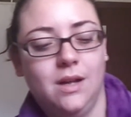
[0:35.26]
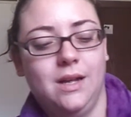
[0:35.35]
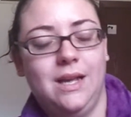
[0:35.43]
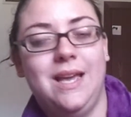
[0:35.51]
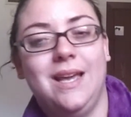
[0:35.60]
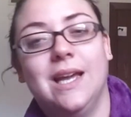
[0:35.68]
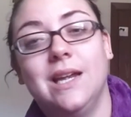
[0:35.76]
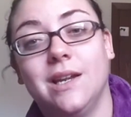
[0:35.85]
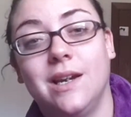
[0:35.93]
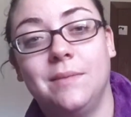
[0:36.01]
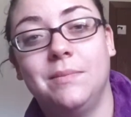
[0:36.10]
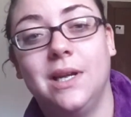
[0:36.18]
he
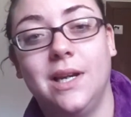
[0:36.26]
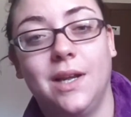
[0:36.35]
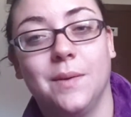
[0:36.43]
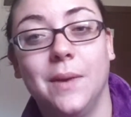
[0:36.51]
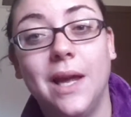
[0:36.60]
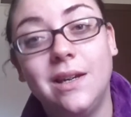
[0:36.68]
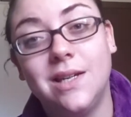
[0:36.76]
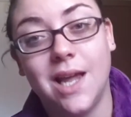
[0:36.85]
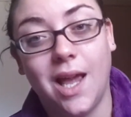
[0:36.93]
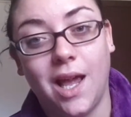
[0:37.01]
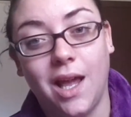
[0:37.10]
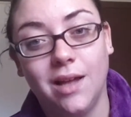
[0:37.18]
ended up getting a rain
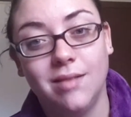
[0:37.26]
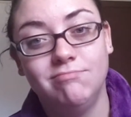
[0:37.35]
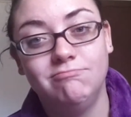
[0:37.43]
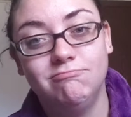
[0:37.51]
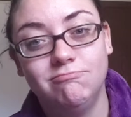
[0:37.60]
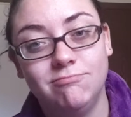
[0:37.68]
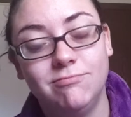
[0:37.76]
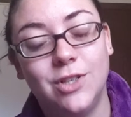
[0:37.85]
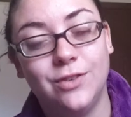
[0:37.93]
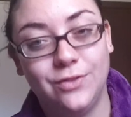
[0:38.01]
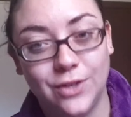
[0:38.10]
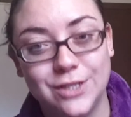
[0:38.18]
day
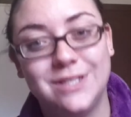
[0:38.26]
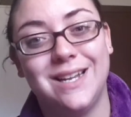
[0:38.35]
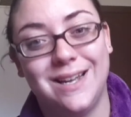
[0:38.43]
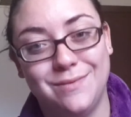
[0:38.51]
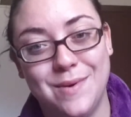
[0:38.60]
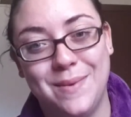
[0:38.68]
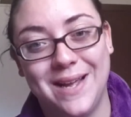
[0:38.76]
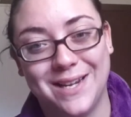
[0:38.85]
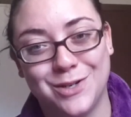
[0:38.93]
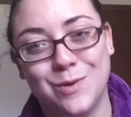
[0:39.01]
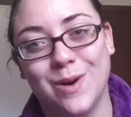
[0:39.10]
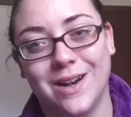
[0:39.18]
the first day I went
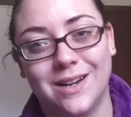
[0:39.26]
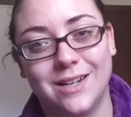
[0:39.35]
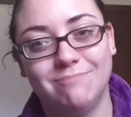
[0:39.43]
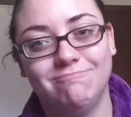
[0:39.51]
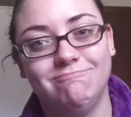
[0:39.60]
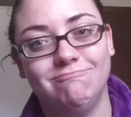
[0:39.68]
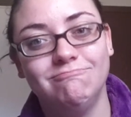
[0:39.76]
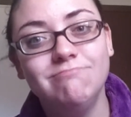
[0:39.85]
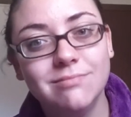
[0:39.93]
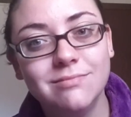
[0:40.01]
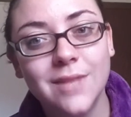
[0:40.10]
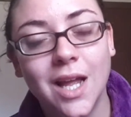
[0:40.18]
back to work.
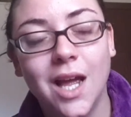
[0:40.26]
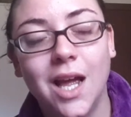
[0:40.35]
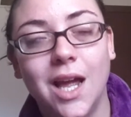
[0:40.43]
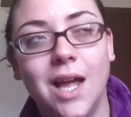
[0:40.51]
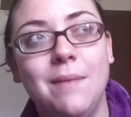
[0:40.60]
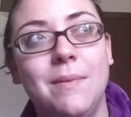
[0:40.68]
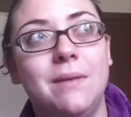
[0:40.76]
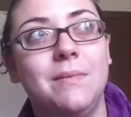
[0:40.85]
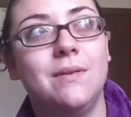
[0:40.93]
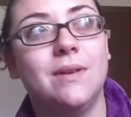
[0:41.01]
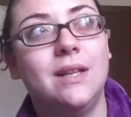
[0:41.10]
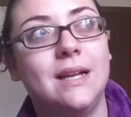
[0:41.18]
It made
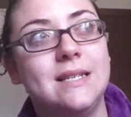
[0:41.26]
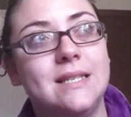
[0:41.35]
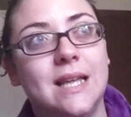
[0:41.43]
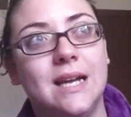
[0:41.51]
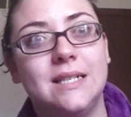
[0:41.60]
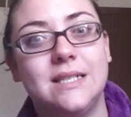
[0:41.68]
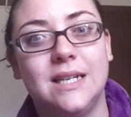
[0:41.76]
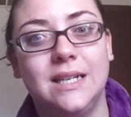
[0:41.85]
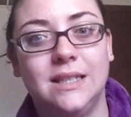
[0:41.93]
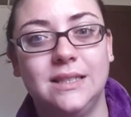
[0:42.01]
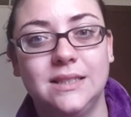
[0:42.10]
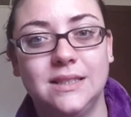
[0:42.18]
me realize
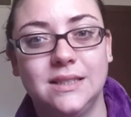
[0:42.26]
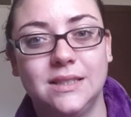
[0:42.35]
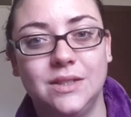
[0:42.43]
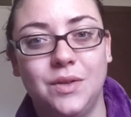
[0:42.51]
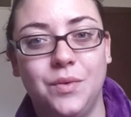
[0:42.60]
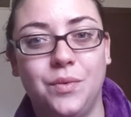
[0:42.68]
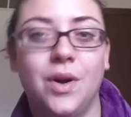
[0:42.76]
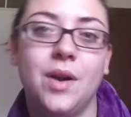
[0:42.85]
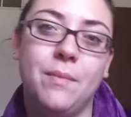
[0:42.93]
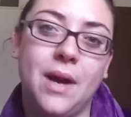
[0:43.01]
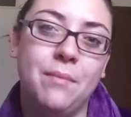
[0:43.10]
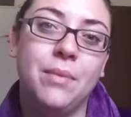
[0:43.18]
that one
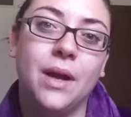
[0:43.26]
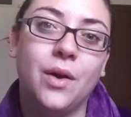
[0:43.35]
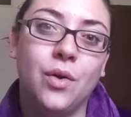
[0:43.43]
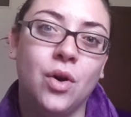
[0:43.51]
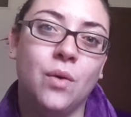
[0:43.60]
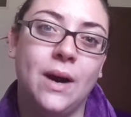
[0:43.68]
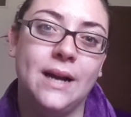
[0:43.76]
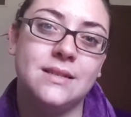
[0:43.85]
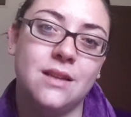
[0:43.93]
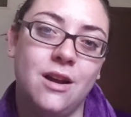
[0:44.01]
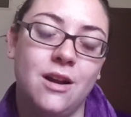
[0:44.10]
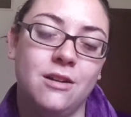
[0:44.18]
of my big core
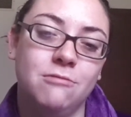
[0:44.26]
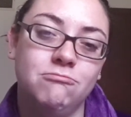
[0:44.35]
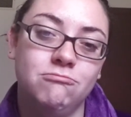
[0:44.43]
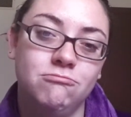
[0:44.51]
whys are